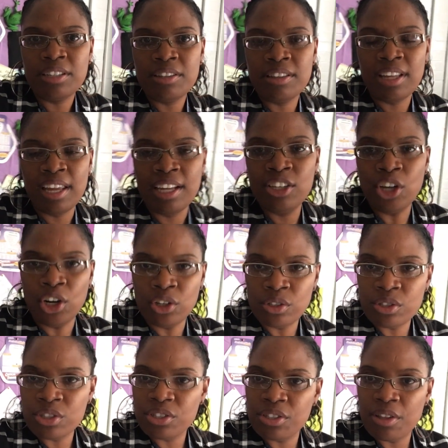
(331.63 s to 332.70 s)
the
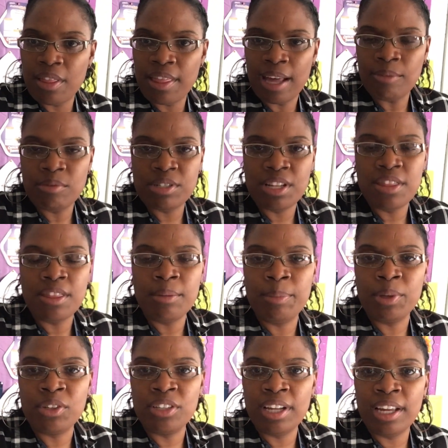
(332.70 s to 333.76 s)
nurse that was in the
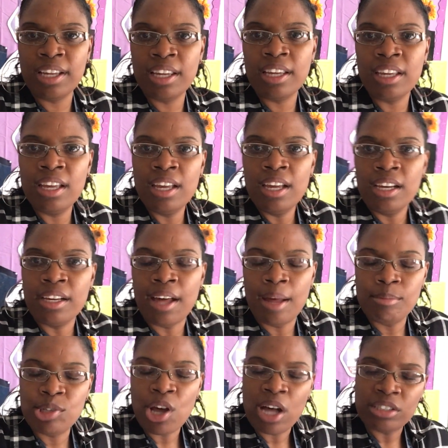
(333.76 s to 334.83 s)
building
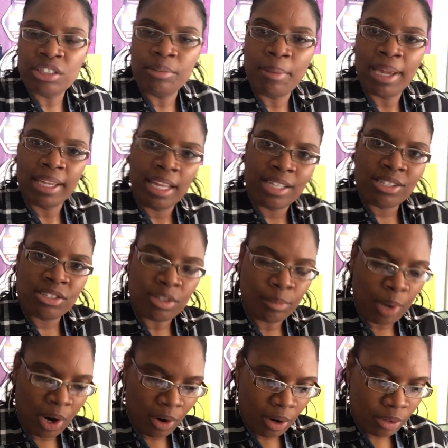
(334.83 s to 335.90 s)
come talk to my kids
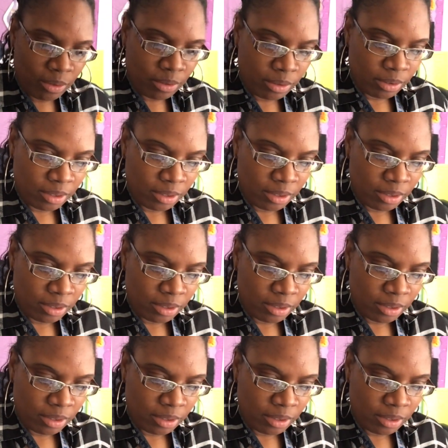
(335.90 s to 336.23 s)
tomorrow,